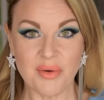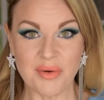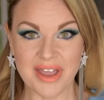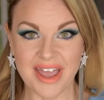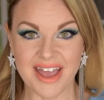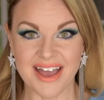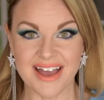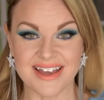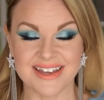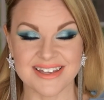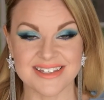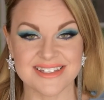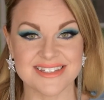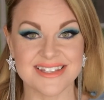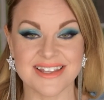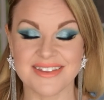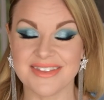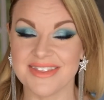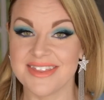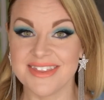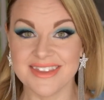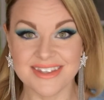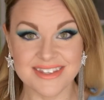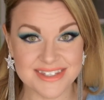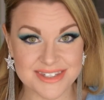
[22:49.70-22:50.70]
Guys,
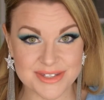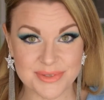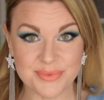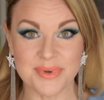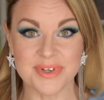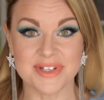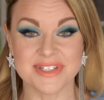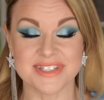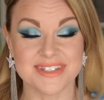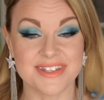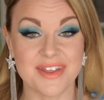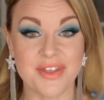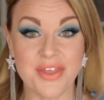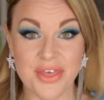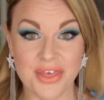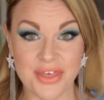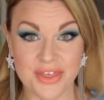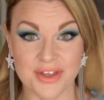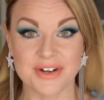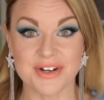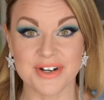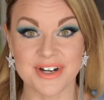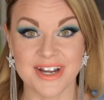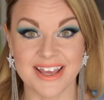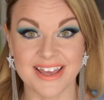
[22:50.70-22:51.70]
this was the
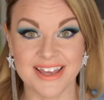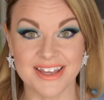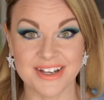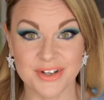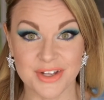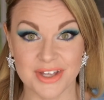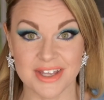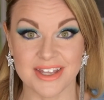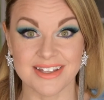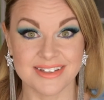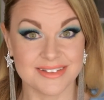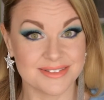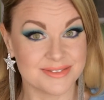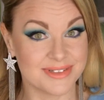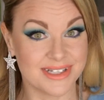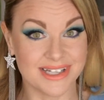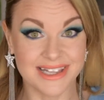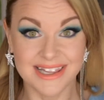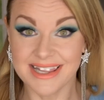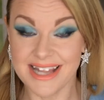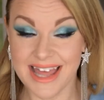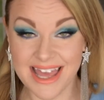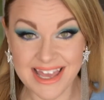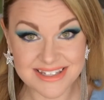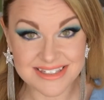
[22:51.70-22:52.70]
third and
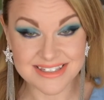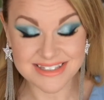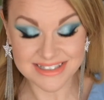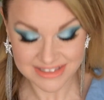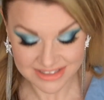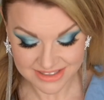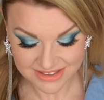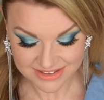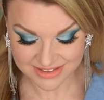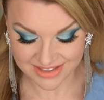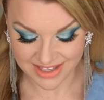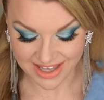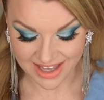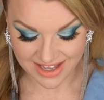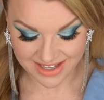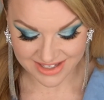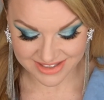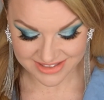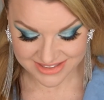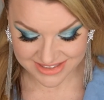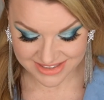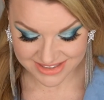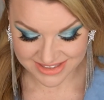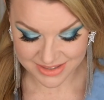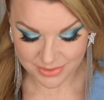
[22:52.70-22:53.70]
last look I
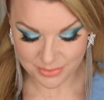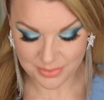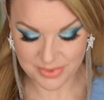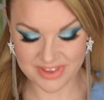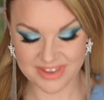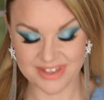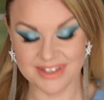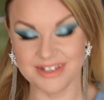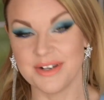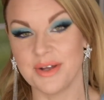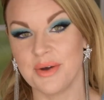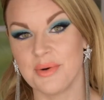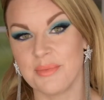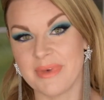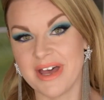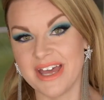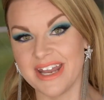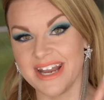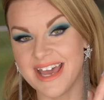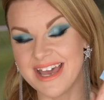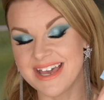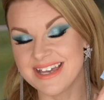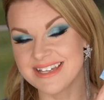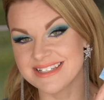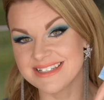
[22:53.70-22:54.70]
did with the
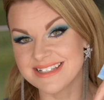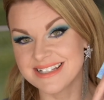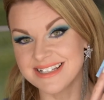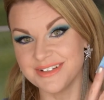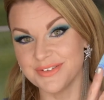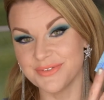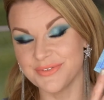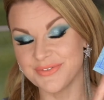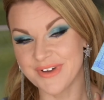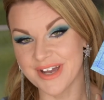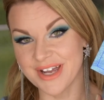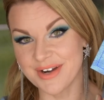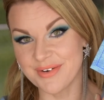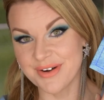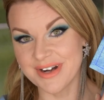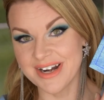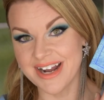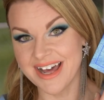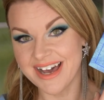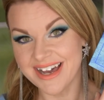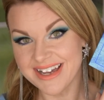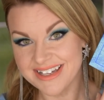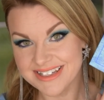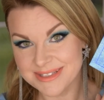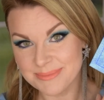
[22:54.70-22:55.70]
Nomad Iceland Fire
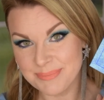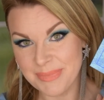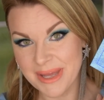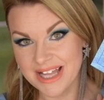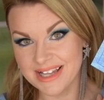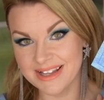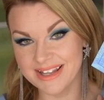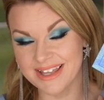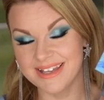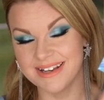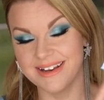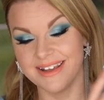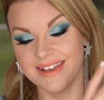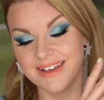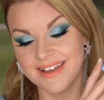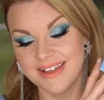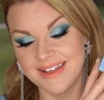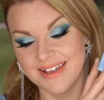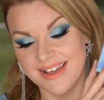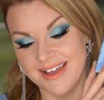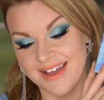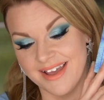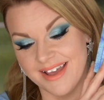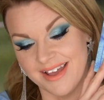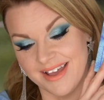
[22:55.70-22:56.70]
and Ice palette.
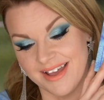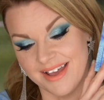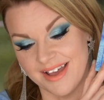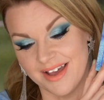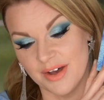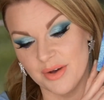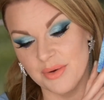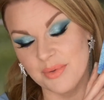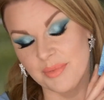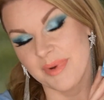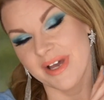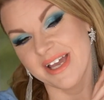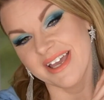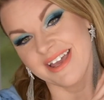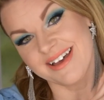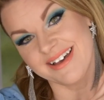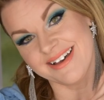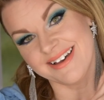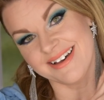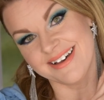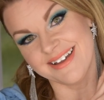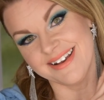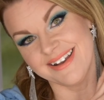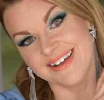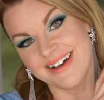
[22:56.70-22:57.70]
Oh my
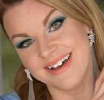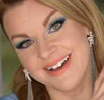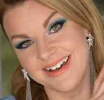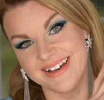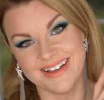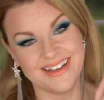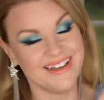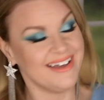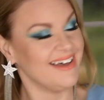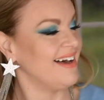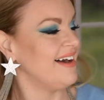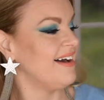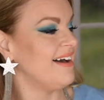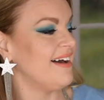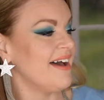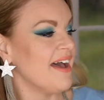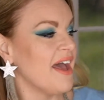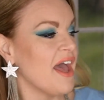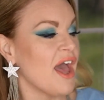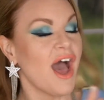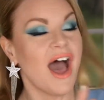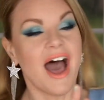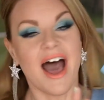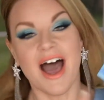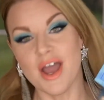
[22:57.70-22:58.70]
god,
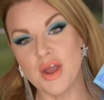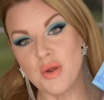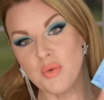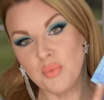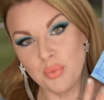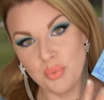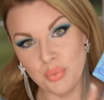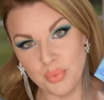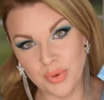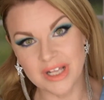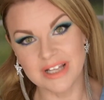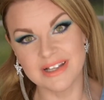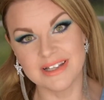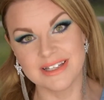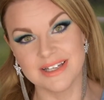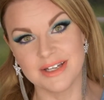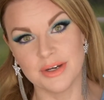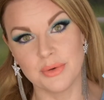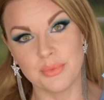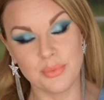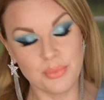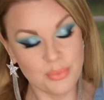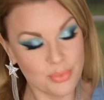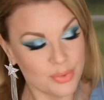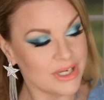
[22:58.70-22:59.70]
I
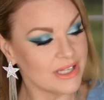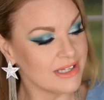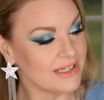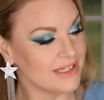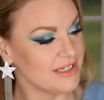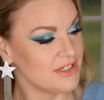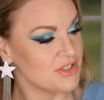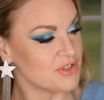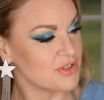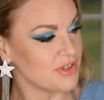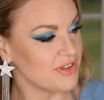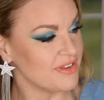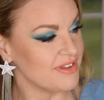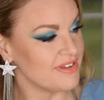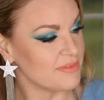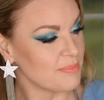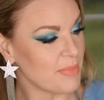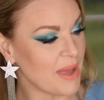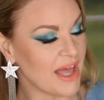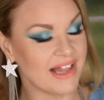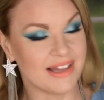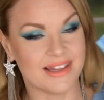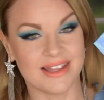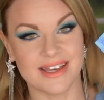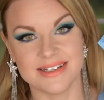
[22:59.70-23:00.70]
really enjoyed this
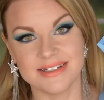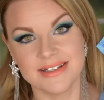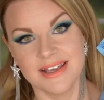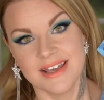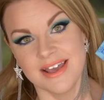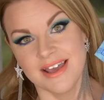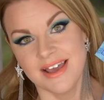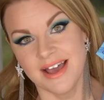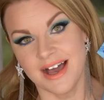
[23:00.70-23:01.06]
palette.